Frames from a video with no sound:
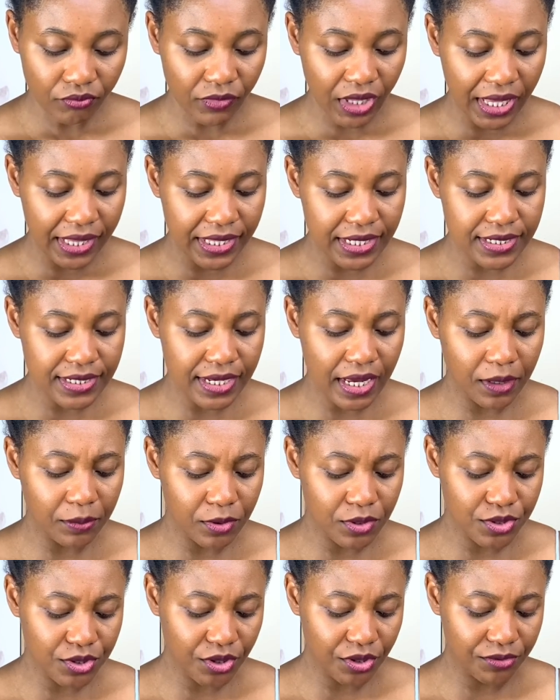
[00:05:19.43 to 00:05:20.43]
This
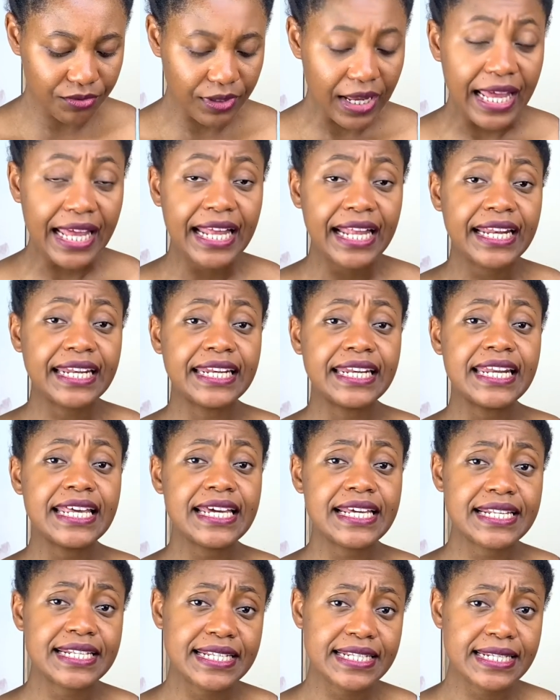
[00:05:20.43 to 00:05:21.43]
table sort of
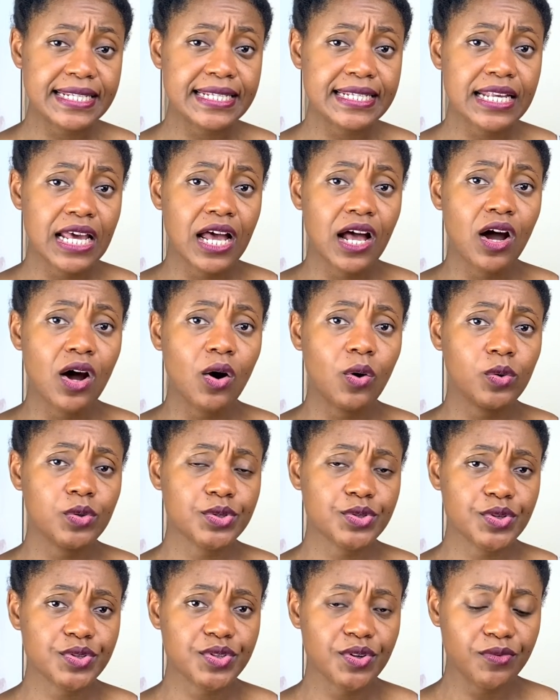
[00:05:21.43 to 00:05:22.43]
lists all
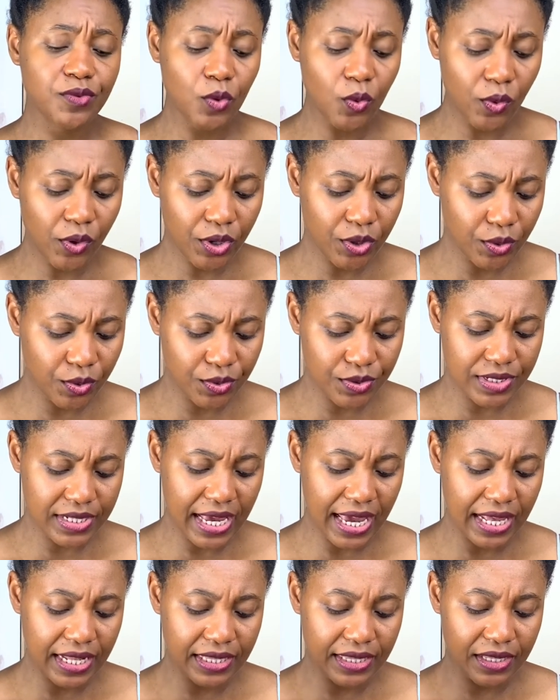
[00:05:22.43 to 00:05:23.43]
sorts of oils
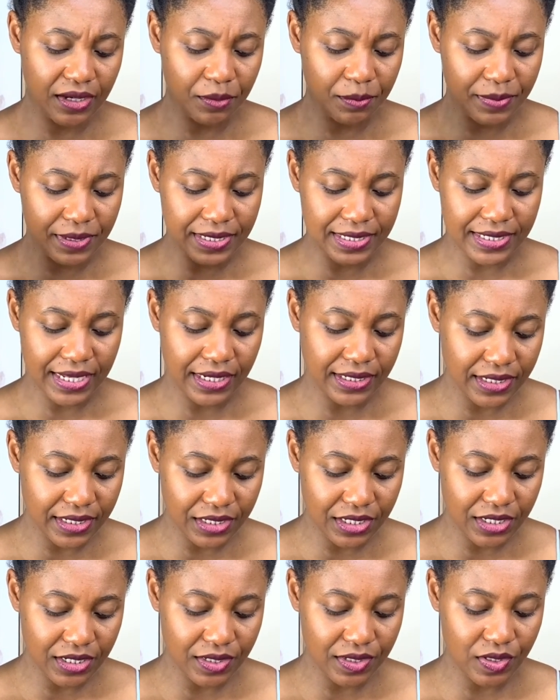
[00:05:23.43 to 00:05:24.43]
and their
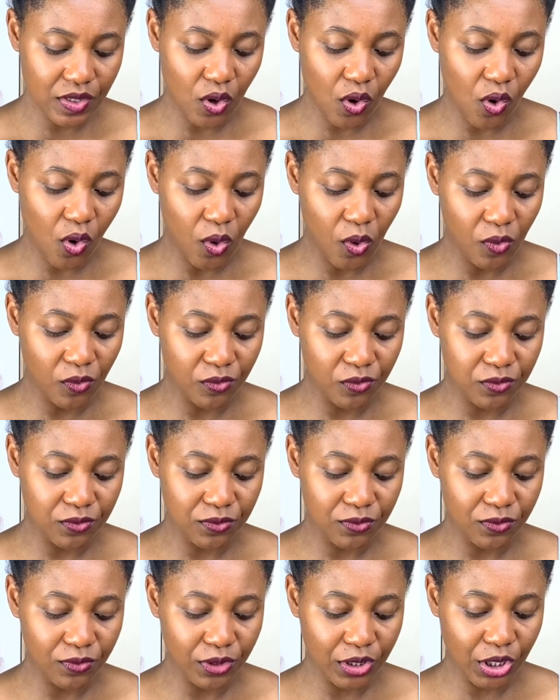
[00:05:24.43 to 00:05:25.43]
percentages of,
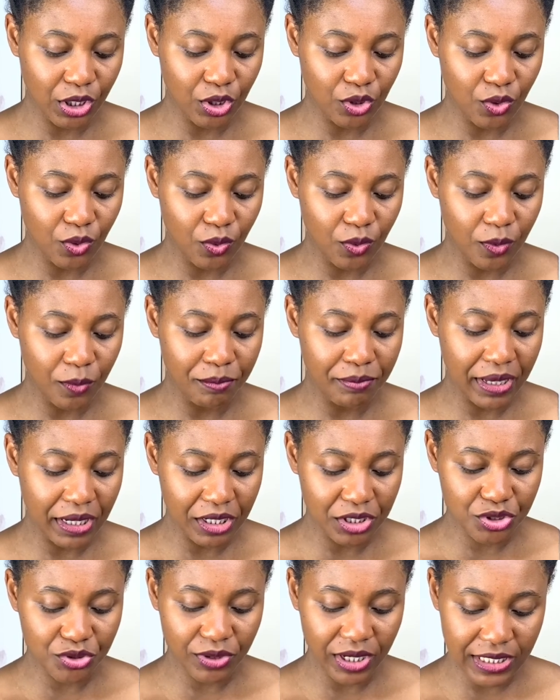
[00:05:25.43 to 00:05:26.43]
you know,
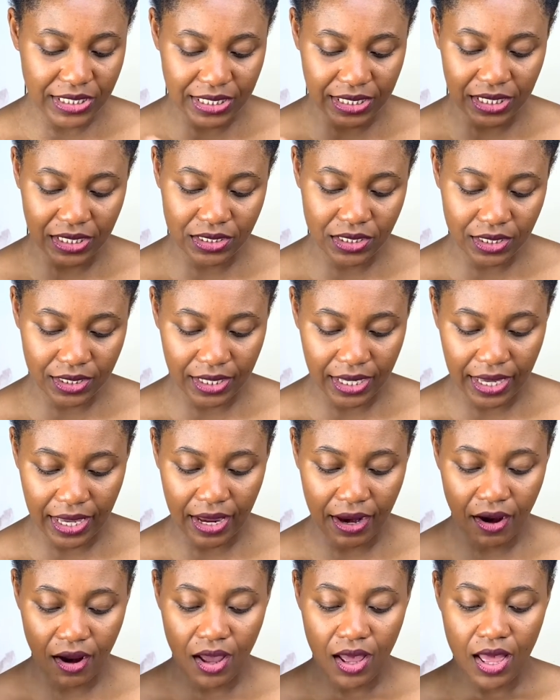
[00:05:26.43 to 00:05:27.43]
penetrating into the
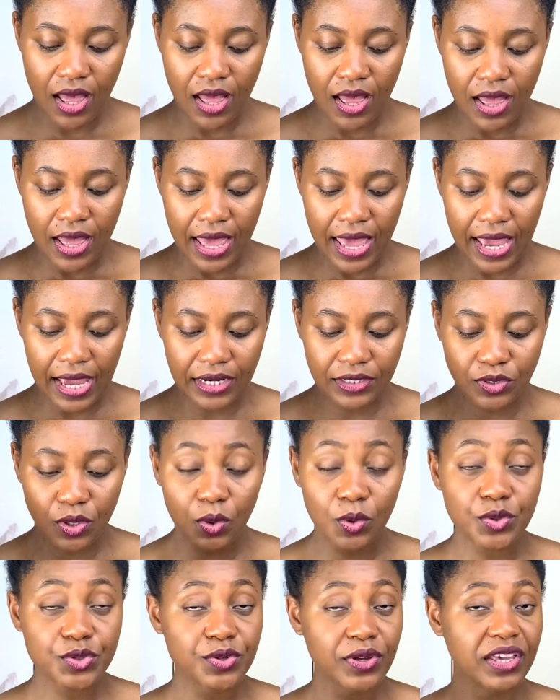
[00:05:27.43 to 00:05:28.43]
hair and
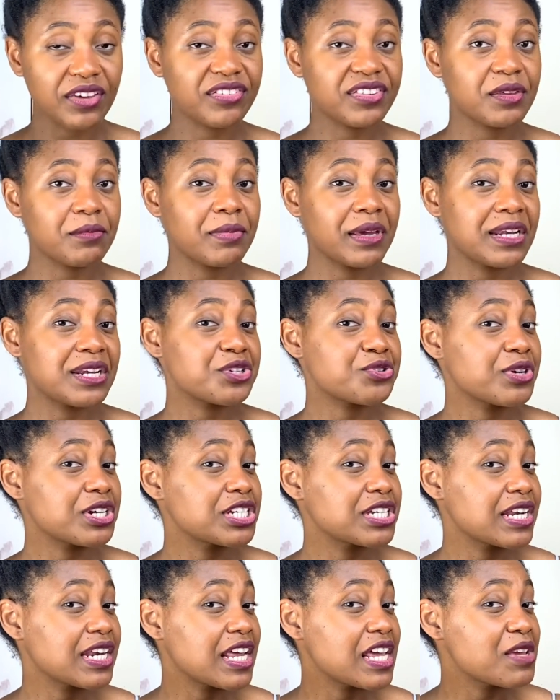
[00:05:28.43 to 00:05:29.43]
also if the
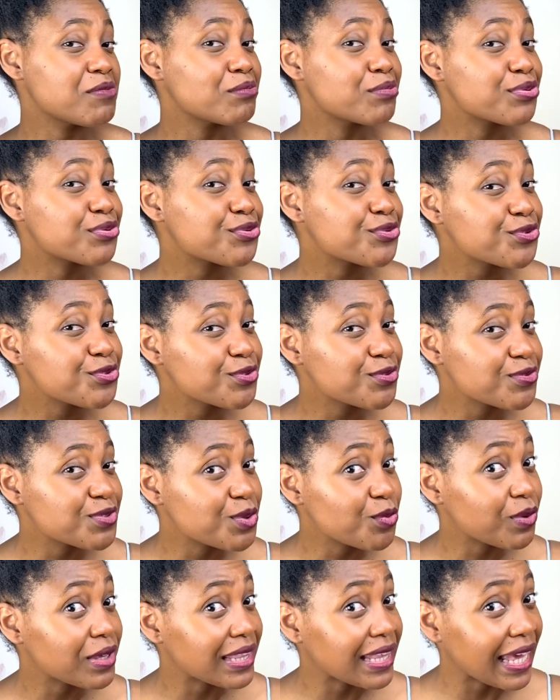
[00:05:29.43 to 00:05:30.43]
penetration improves
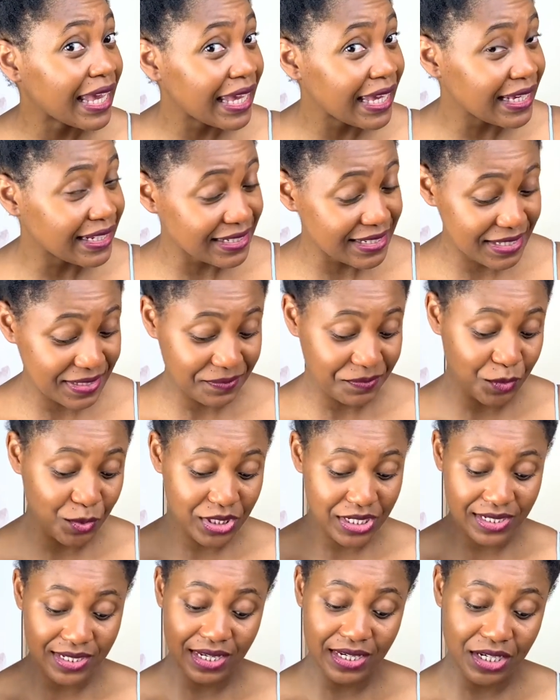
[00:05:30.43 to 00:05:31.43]
with heat,
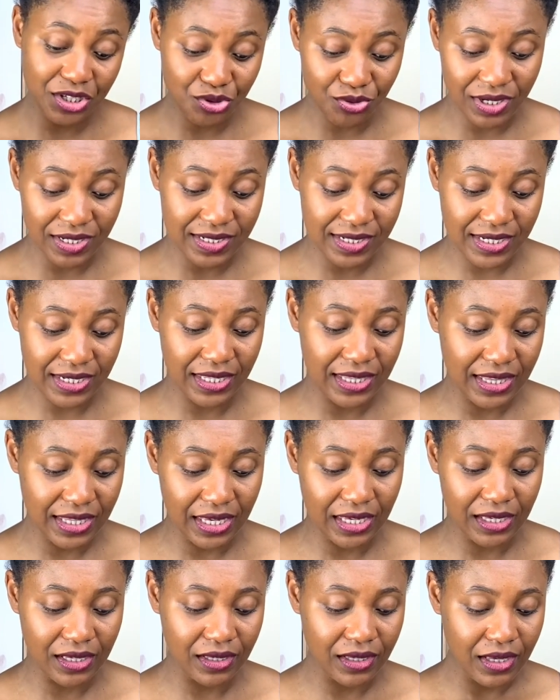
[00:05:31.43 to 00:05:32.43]
which is an interesting
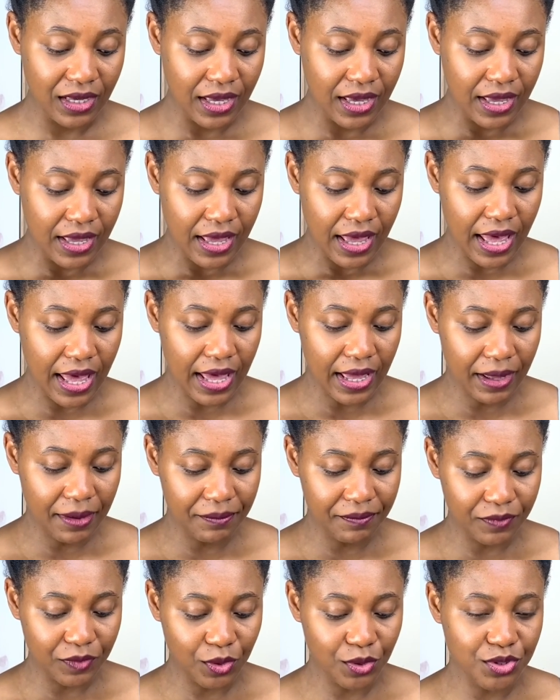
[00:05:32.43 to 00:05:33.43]
thing
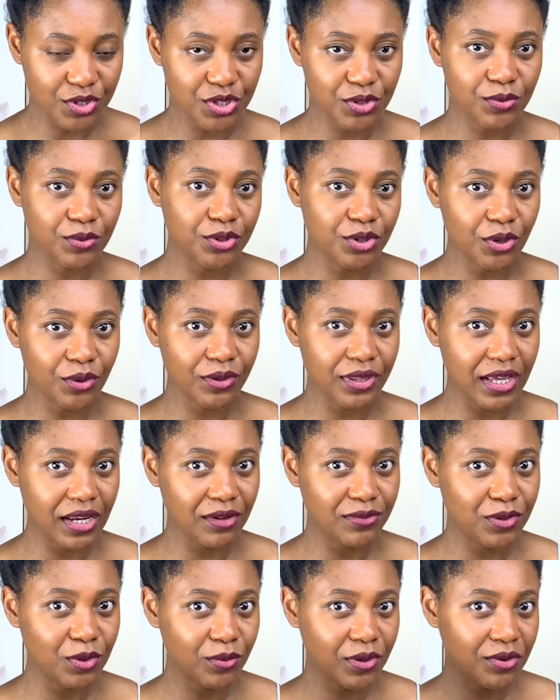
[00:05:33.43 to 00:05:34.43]
because um, you will know that
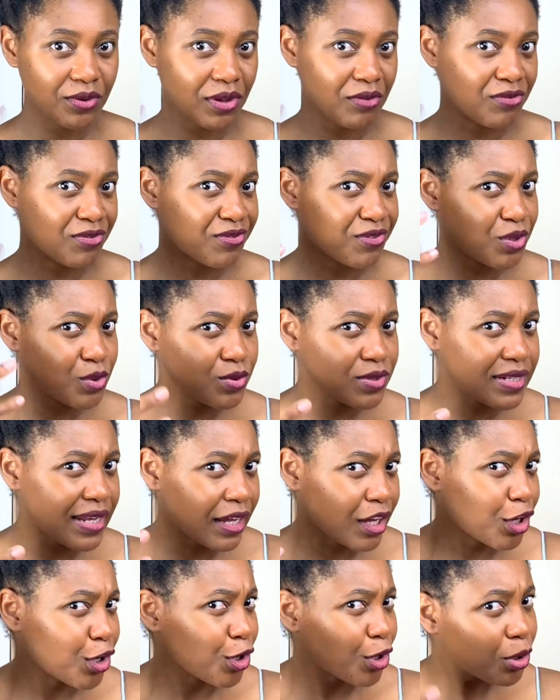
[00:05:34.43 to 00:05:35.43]
if you want to infuse like
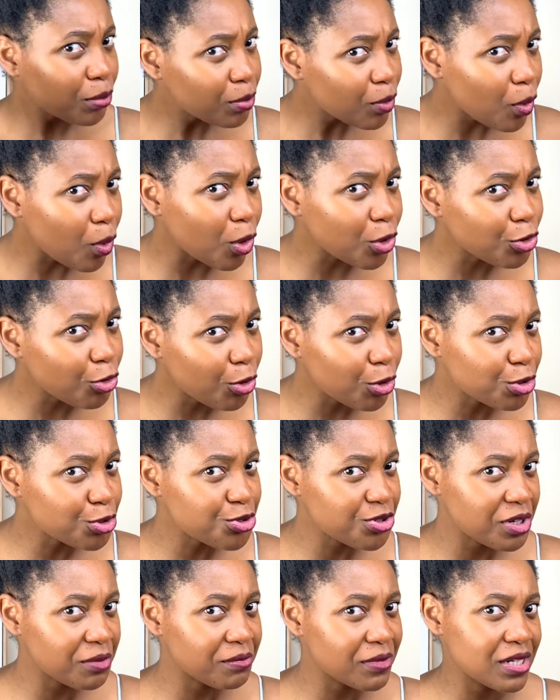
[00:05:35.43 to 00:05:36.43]
a herbal hot oil
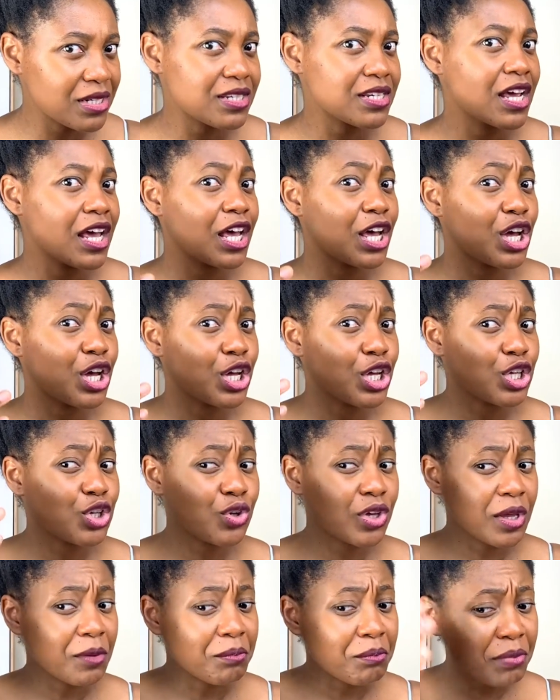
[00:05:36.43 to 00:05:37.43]
treatment, you
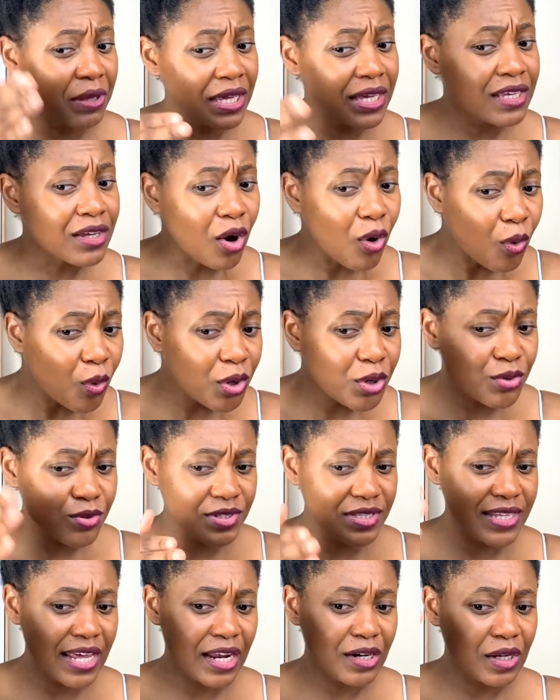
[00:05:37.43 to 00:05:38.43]
can pick
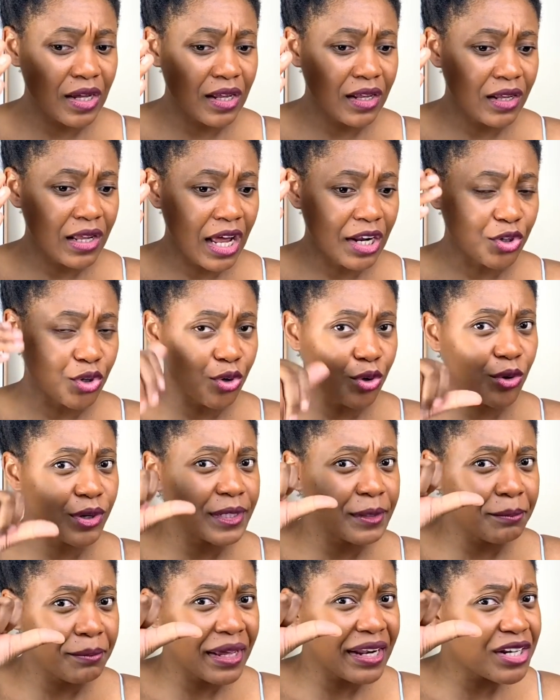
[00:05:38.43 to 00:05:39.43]
oils that are not
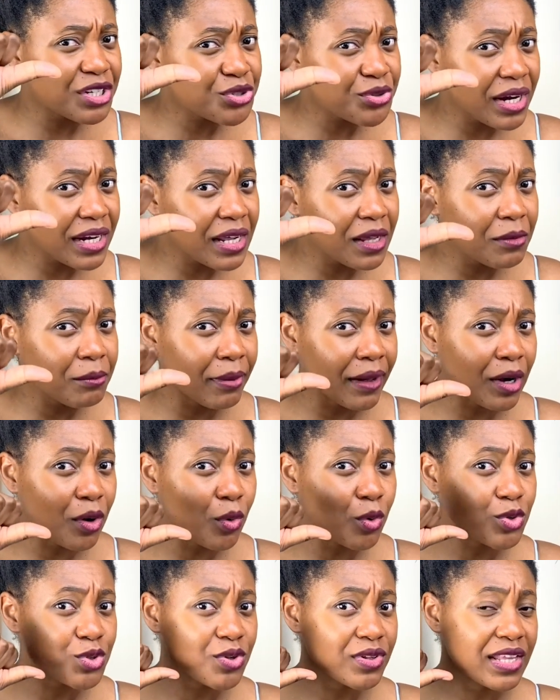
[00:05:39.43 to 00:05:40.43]
only penetrating, but
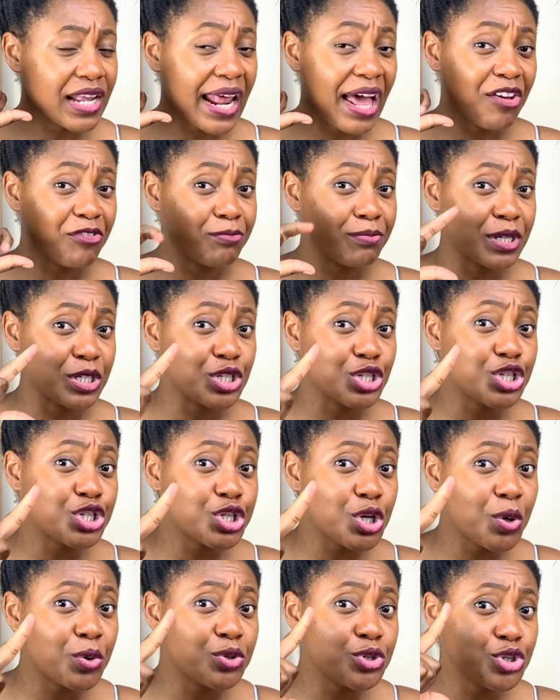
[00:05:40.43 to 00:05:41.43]
also that have been
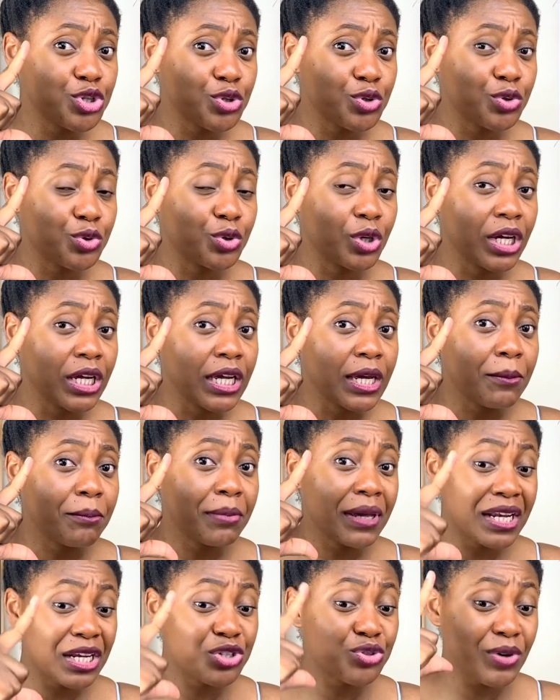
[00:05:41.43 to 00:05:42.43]
shown to
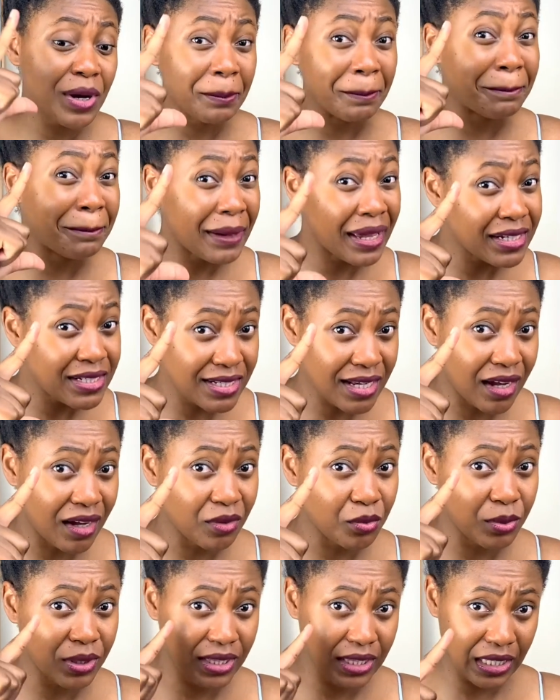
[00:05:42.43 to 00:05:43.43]
penetrate better
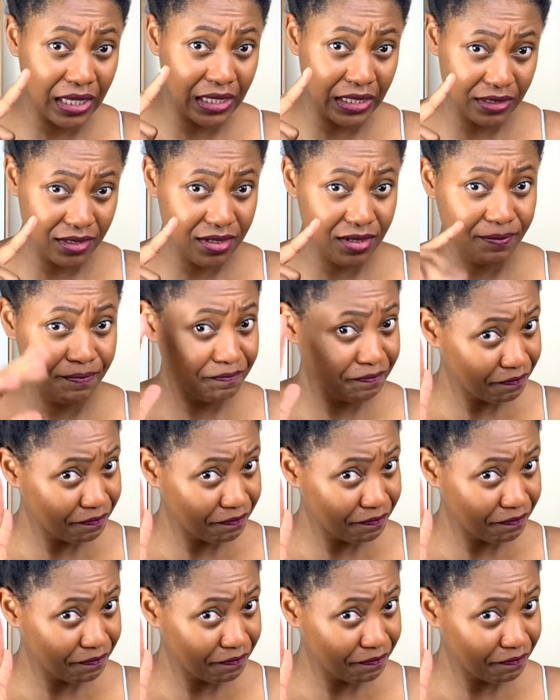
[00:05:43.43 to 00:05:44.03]
with heat.